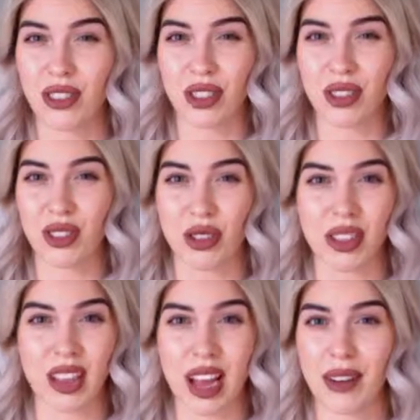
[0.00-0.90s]
just
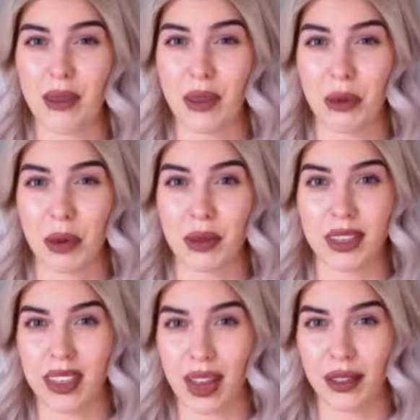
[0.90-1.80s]
looks kind of thrown
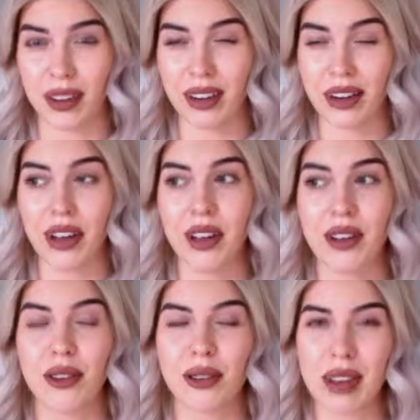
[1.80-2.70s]
together,
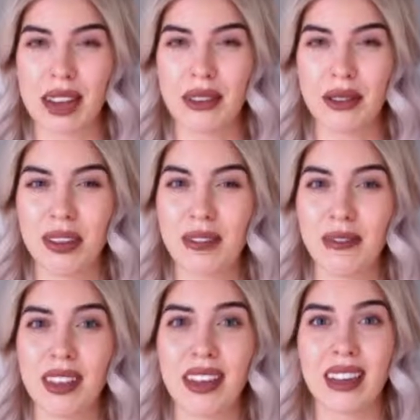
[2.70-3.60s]
your clients are going to
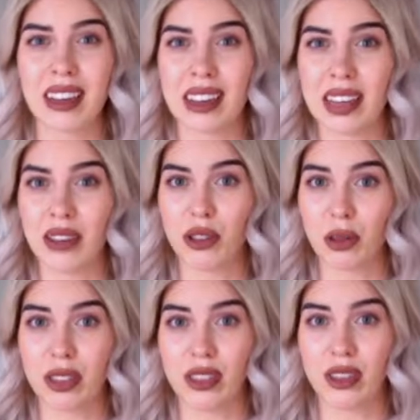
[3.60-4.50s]
feel like they can't
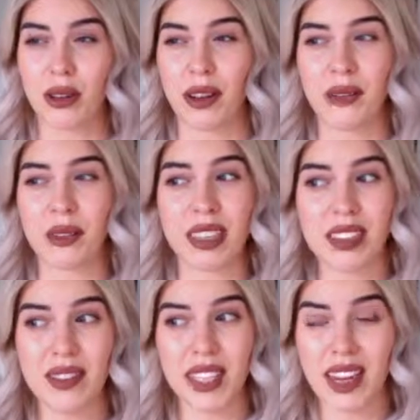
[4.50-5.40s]
trust you. If you didn't
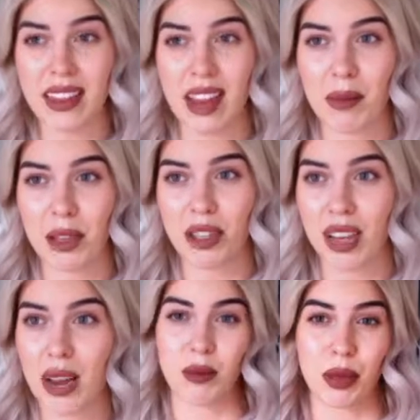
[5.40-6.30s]
even take that much
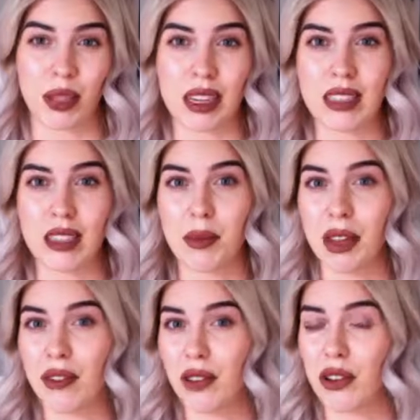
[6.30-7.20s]
time building
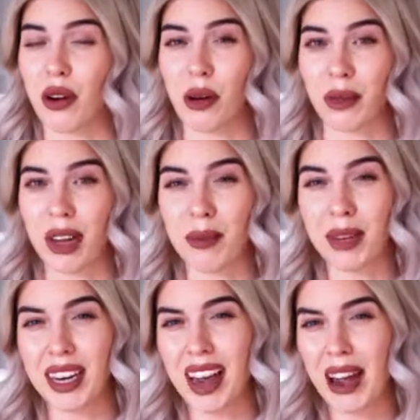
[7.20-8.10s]
something for your own
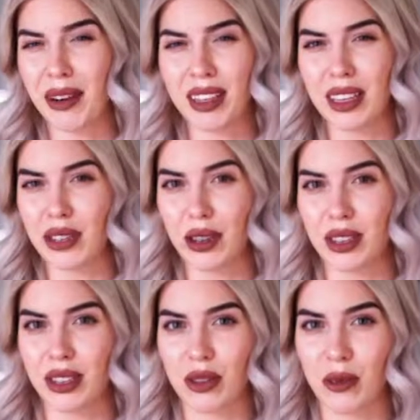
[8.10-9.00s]
company, how can they
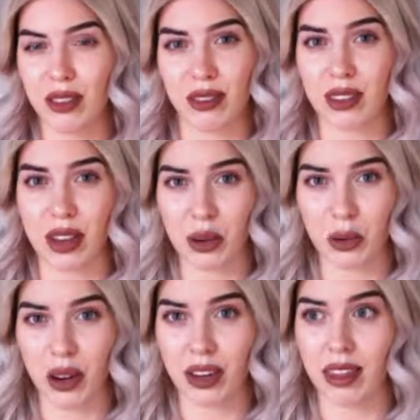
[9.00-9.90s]
trust you with their
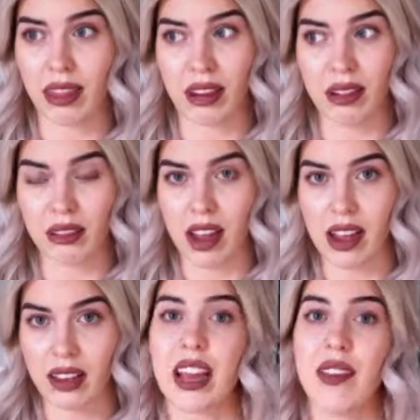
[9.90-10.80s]
work and their
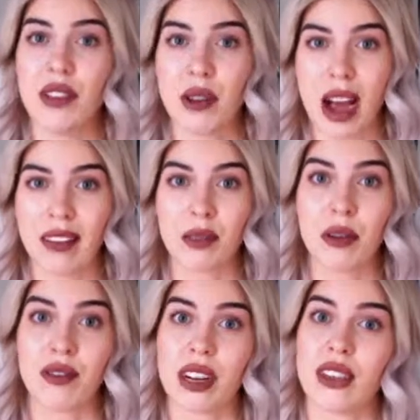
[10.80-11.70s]
clients? If you have a
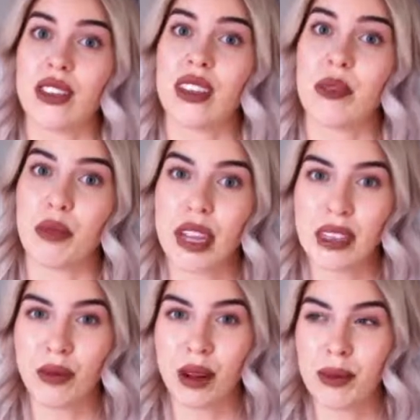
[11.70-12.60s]
professionally
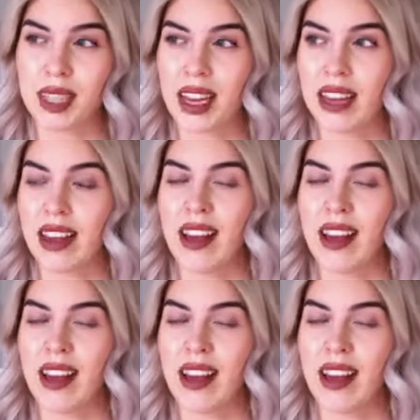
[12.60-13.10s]
branded website